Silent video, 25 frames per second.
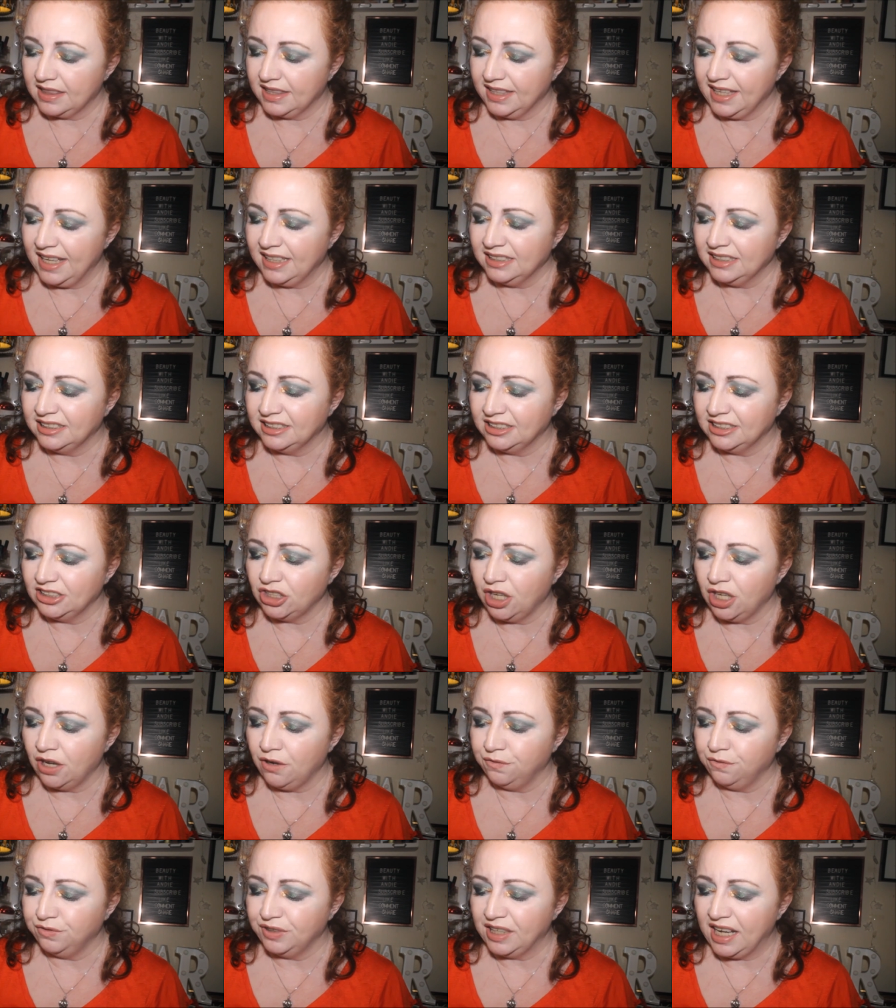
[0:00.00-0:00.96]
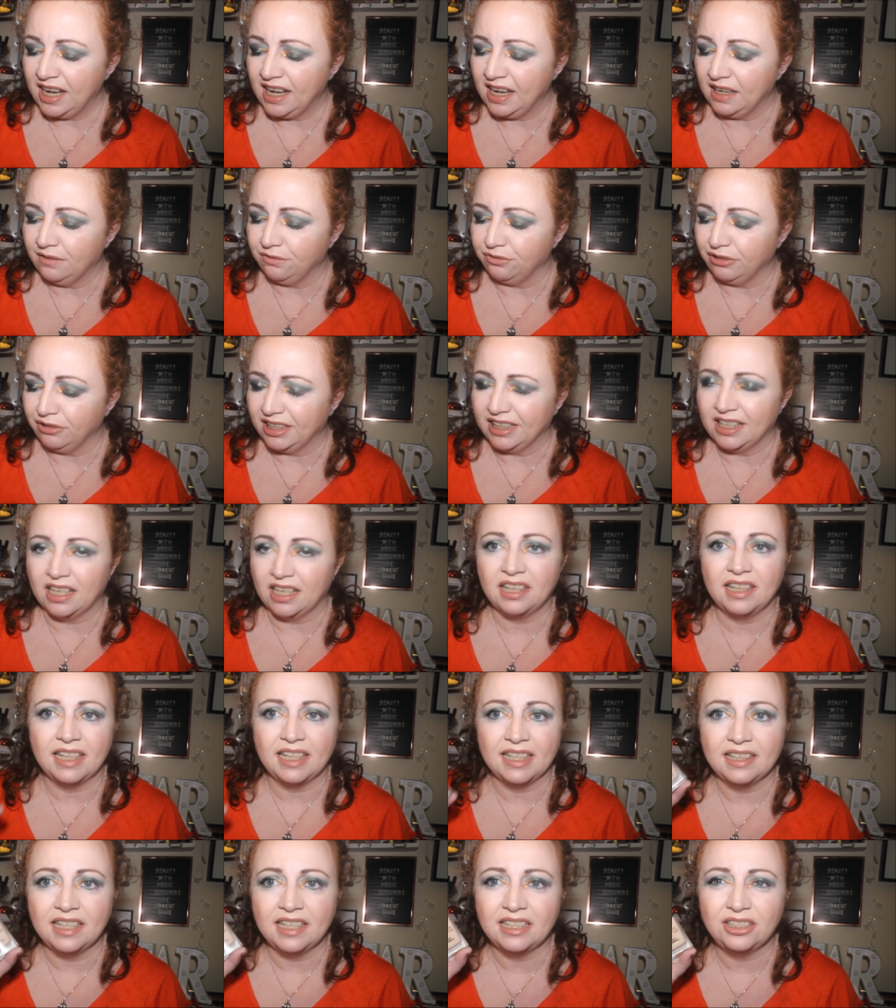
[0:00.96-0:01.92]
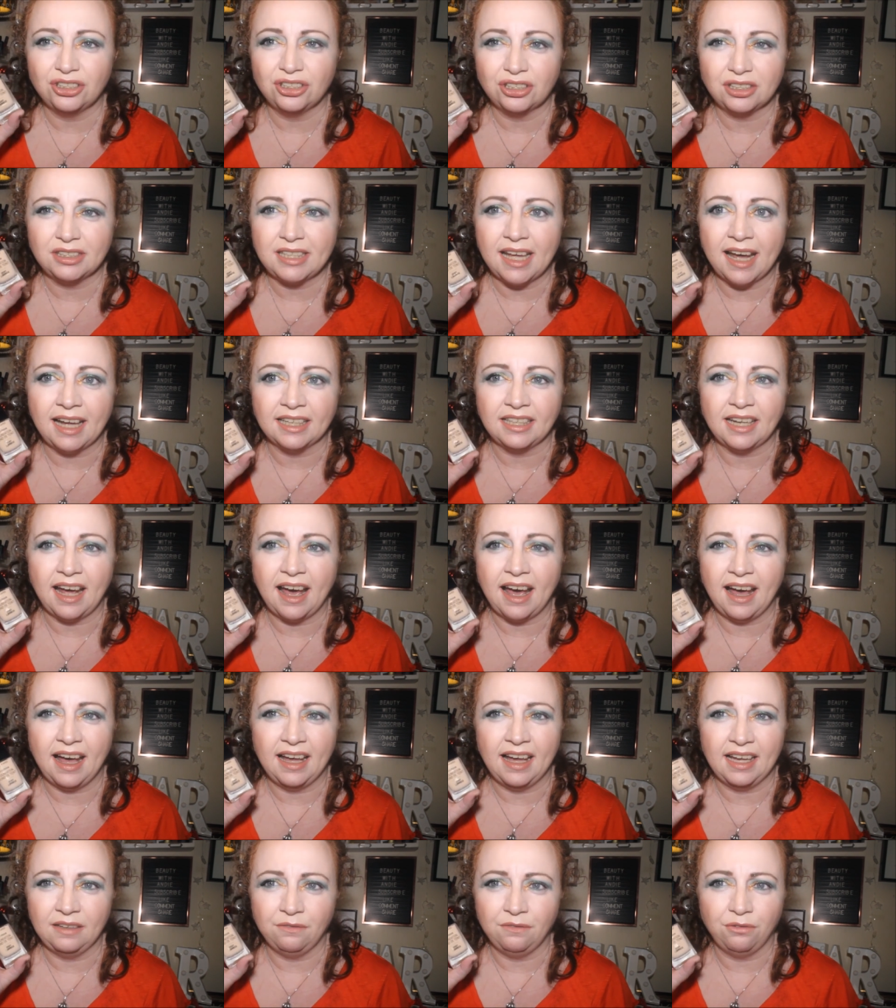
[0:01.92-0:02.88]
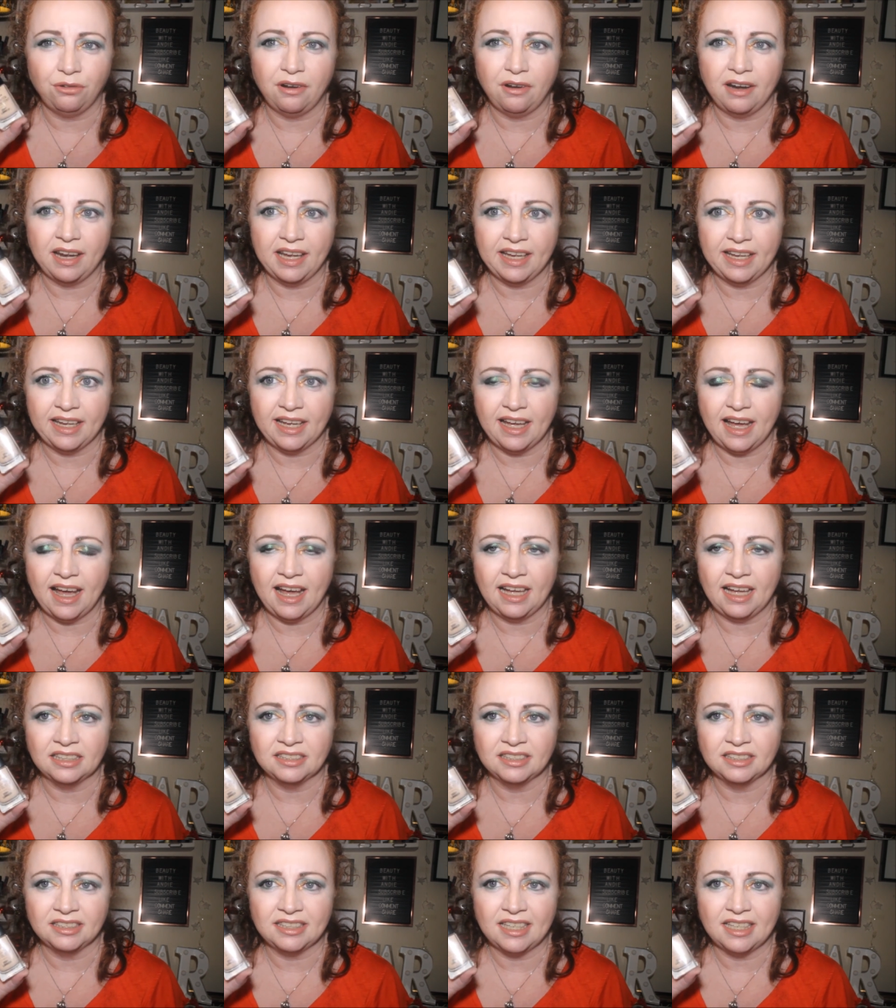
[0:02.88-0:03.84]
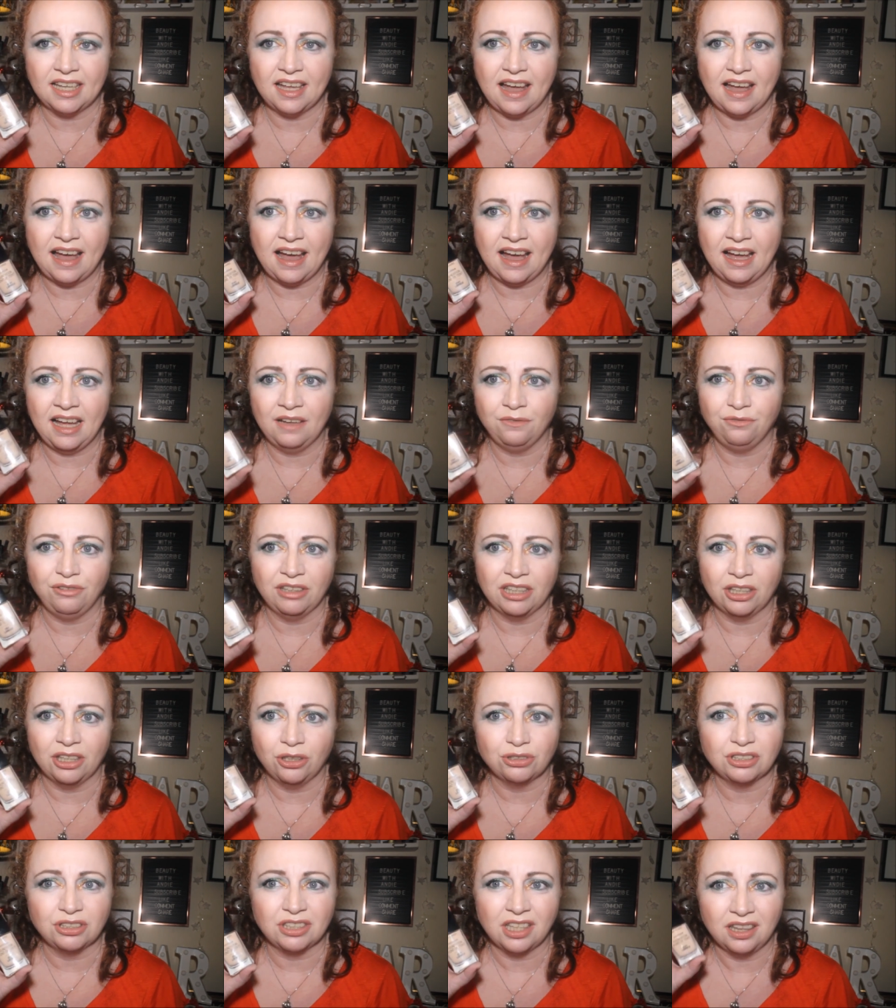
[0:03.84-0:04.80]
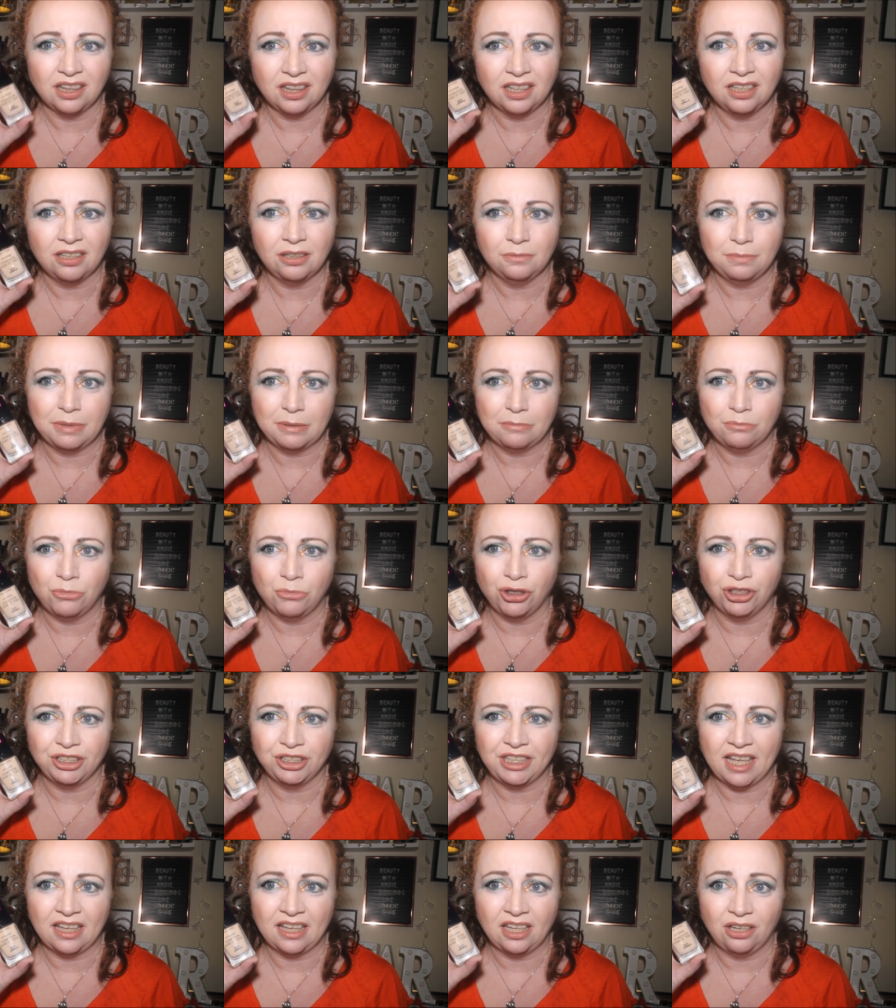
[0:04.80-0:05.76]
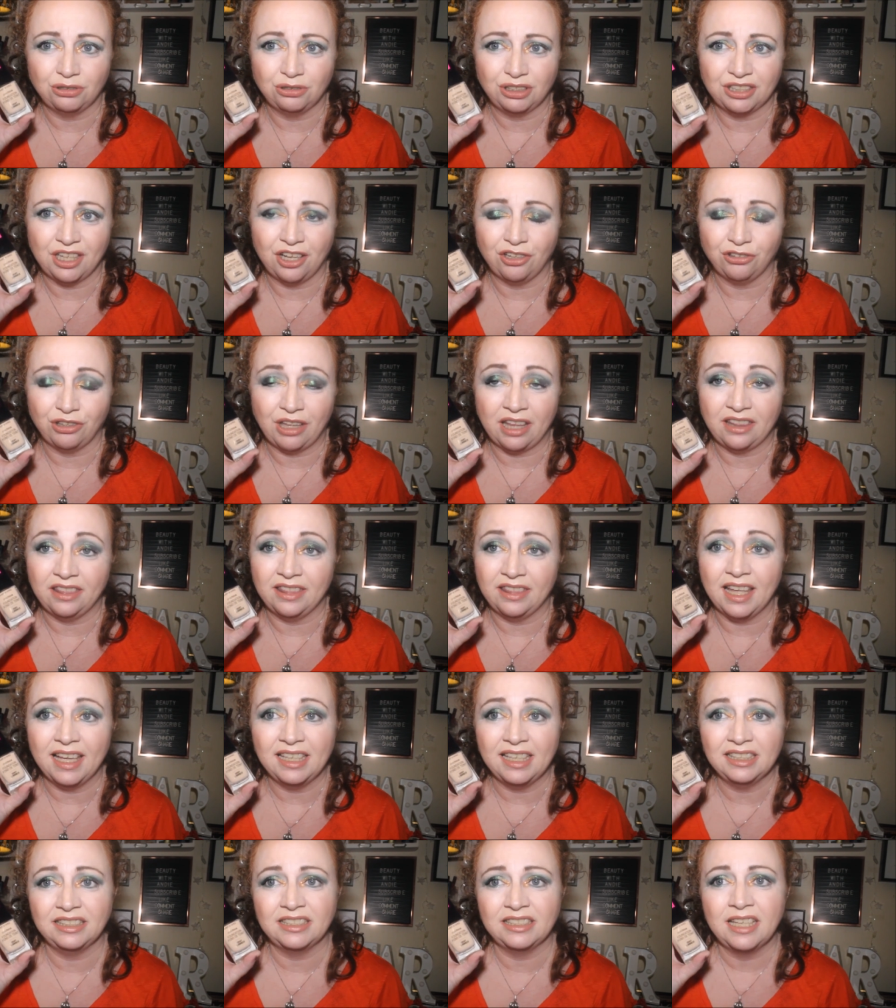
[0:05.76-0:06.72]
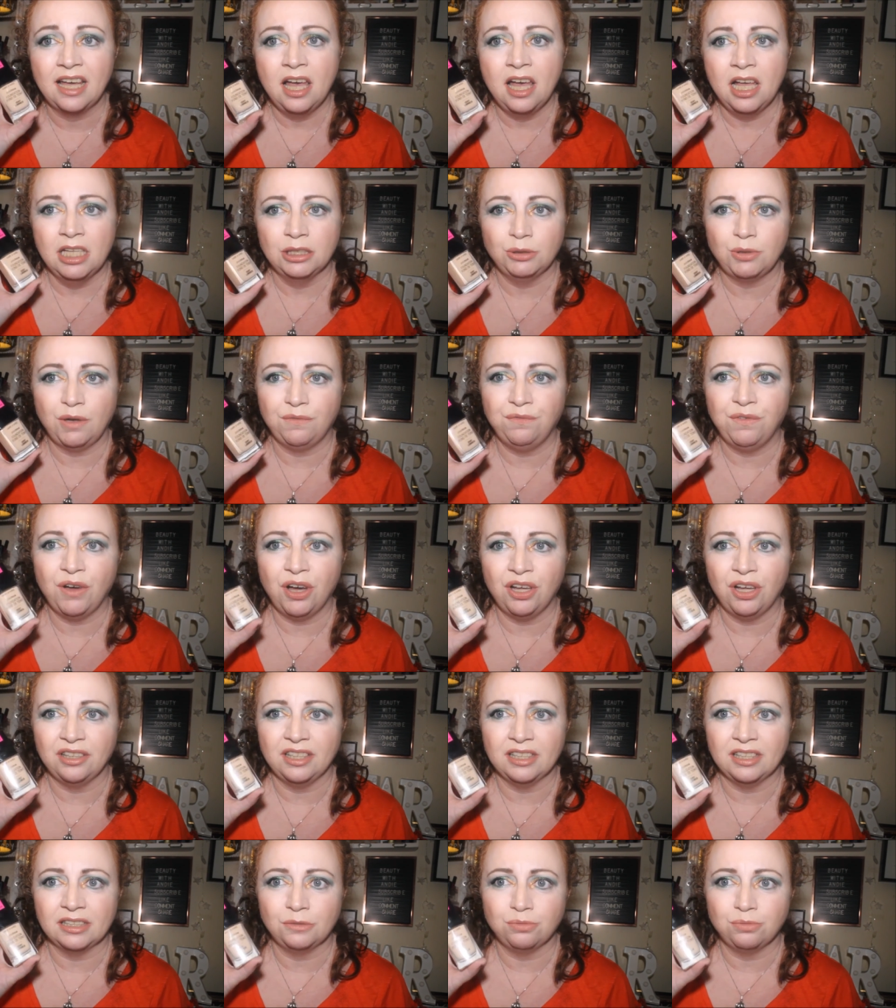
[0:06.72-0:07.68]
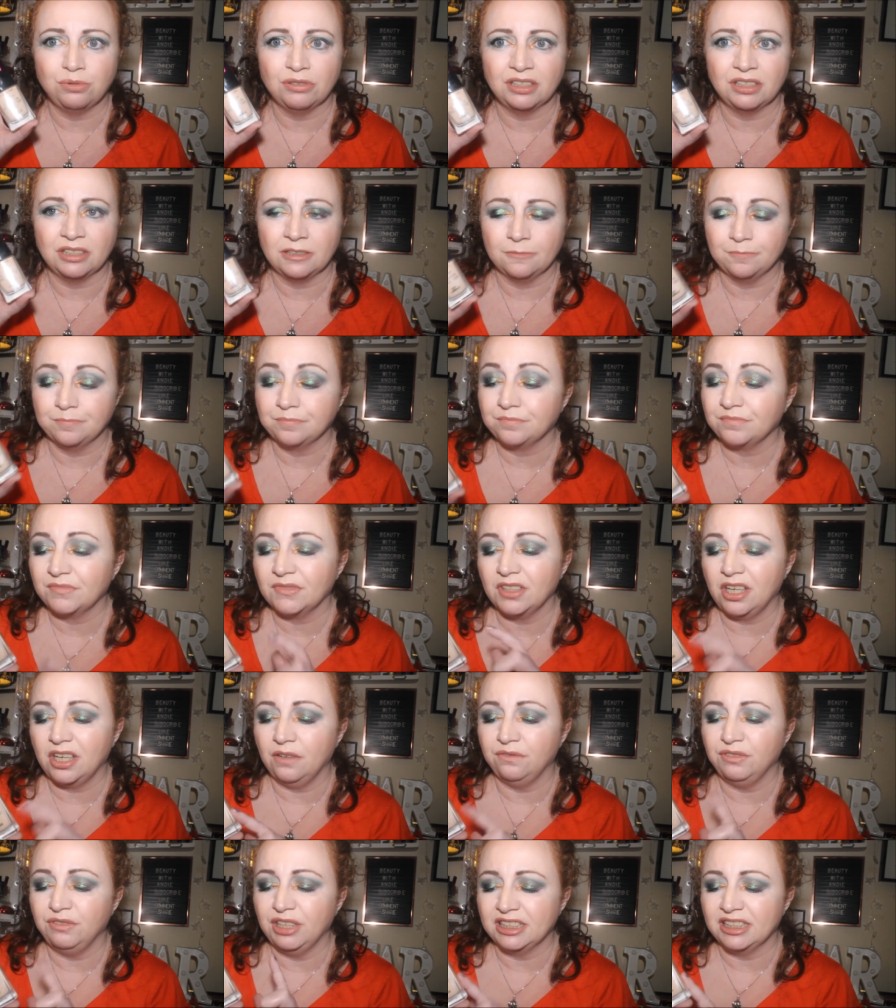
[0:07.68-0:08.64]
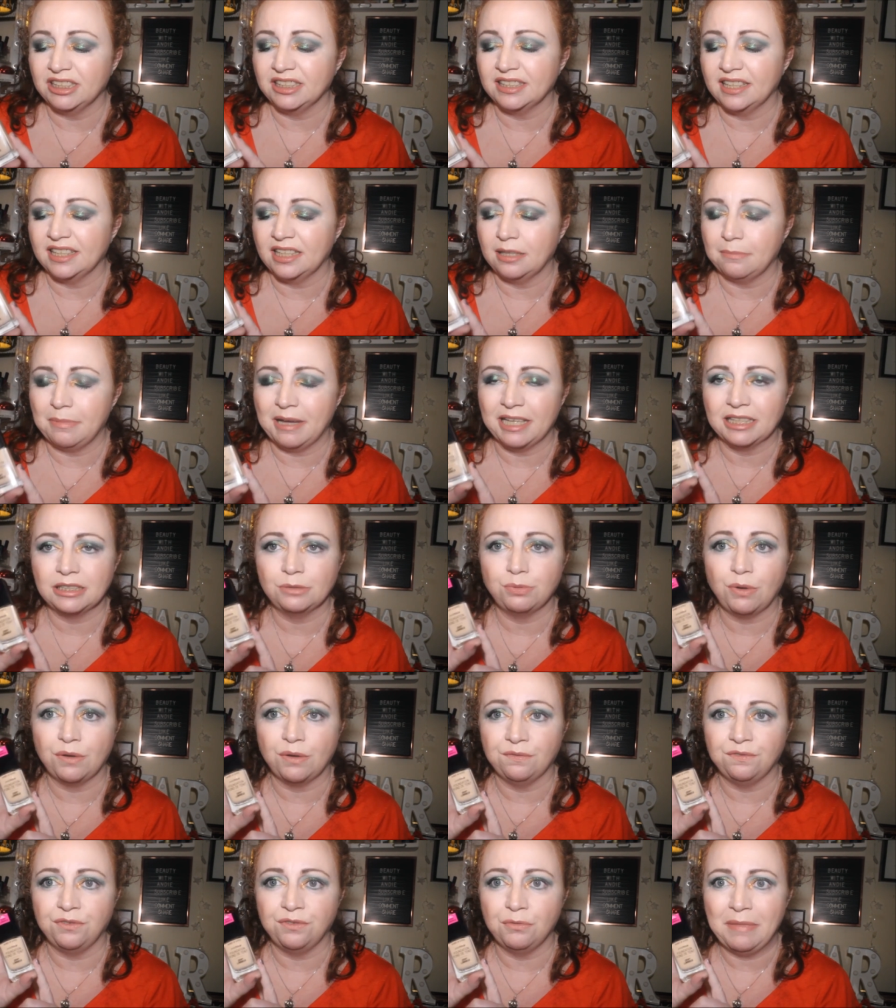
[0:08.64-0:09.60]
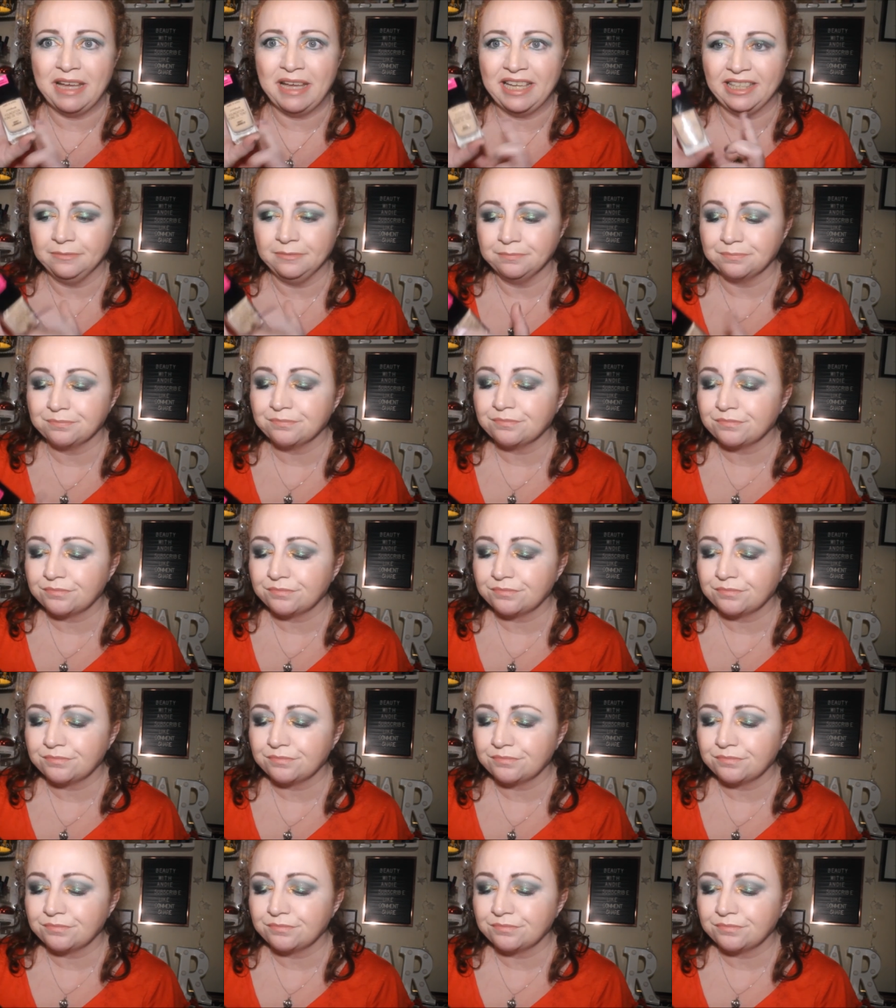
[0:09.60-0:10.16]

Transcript: they had soft ivory and I think they just had ivory and ivory looked a little bit more yellow tone than this so I thought this was obviously the best one for me